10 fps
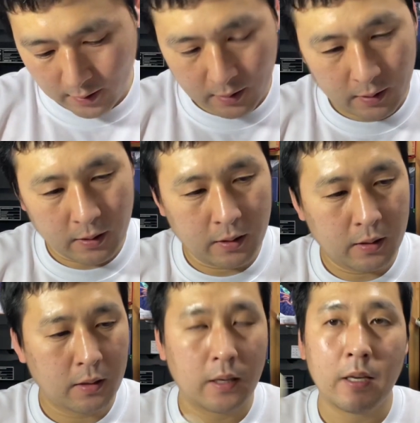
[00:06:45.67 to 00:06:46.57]

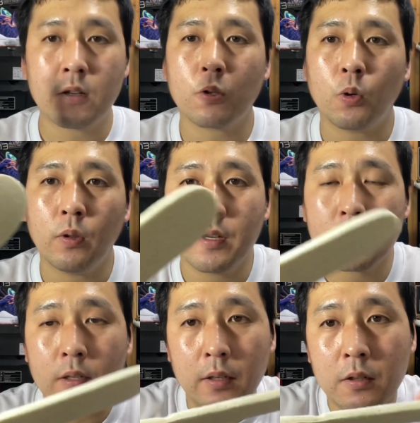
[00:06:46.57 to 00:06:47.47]
The insole
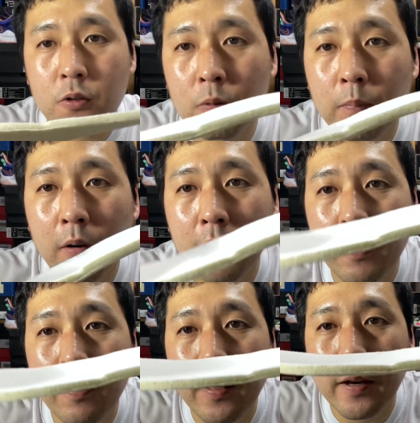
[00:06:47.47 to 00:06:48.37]
is a super
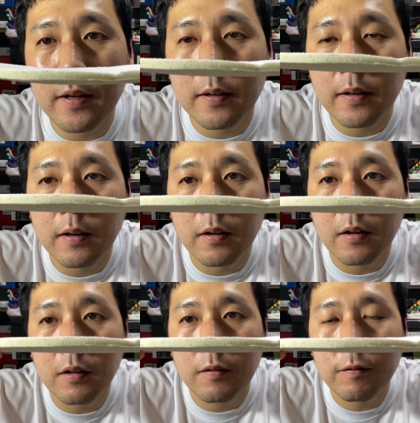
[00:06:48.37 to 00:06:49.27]
thick,
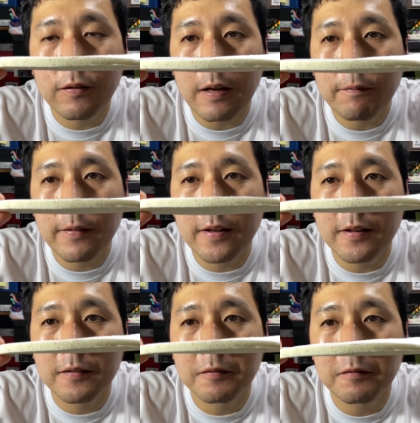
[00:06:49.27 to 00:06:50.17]

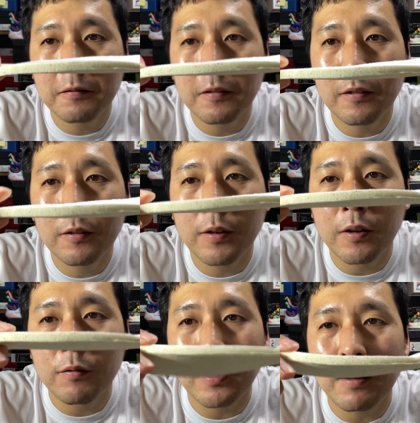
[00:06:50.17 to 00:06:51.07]
fluffy. It's
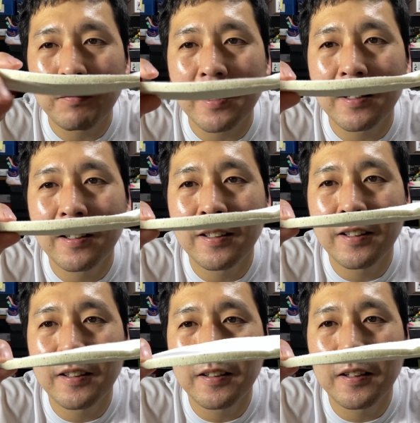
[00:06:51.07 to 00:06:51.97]
very fluffy.
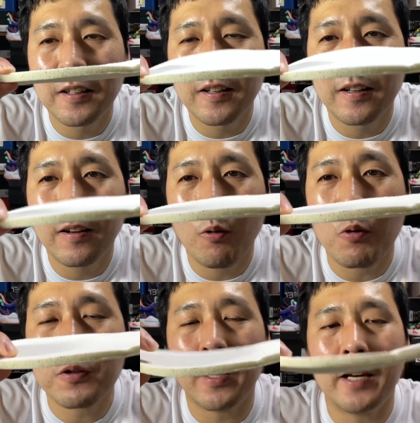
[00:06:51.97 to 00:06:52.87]

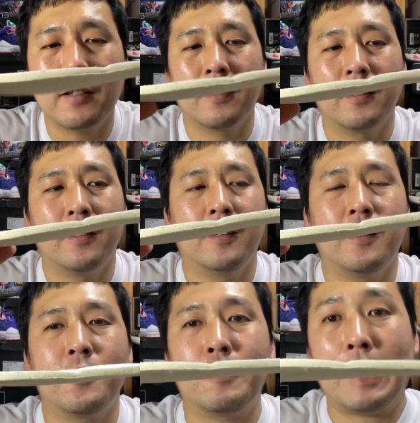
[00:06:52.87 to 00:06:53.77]
Ortholite.
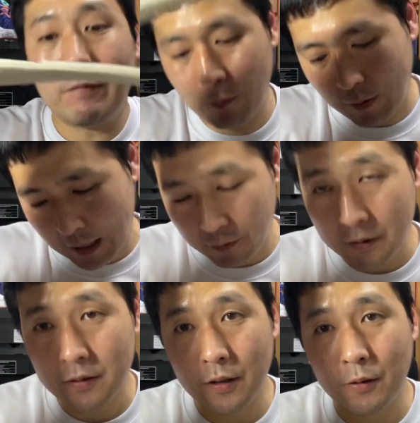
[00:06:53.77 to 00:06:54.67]
So even without
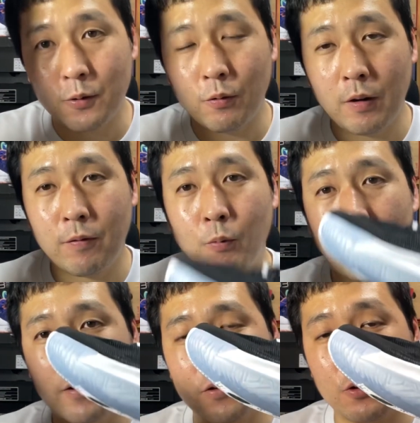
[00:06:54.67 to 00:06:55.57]
this insole, if you
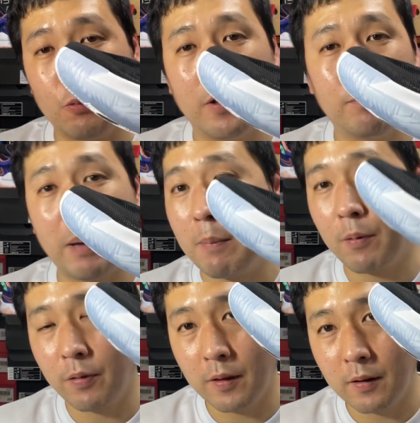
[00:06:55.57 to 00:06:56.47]
wear the shoe with
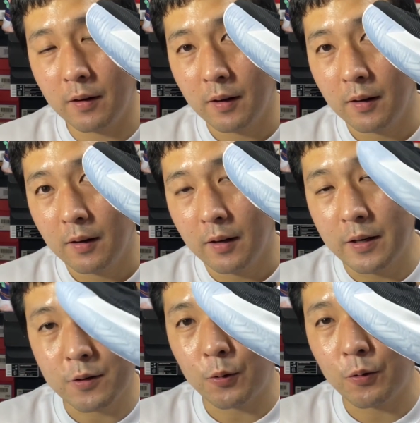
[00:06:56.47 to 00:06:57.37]
paper-thin
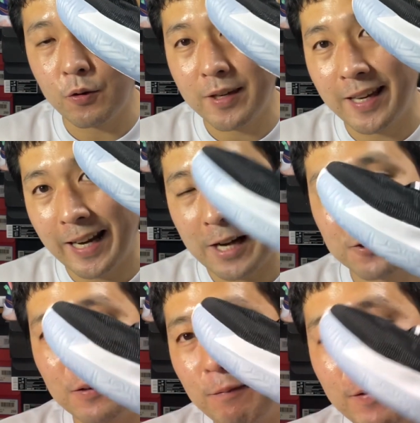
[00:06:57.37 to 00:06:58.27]
insole, you can
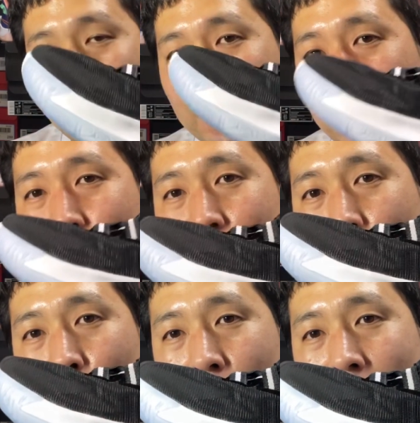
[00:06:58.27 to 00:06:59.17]
actually feel the
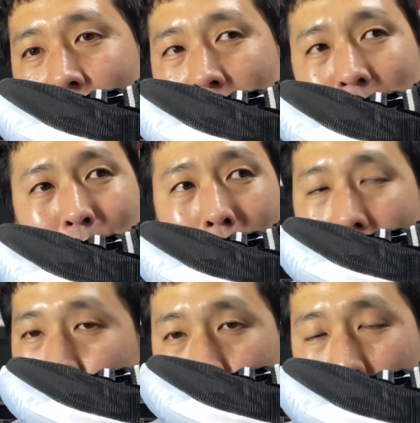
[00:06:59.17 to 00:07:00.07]
cushioning working, and you don't
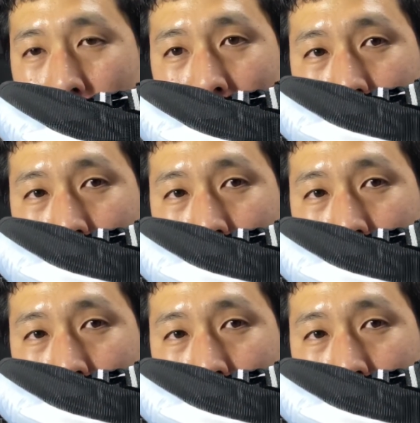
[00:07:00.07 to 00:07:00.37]
have to worry about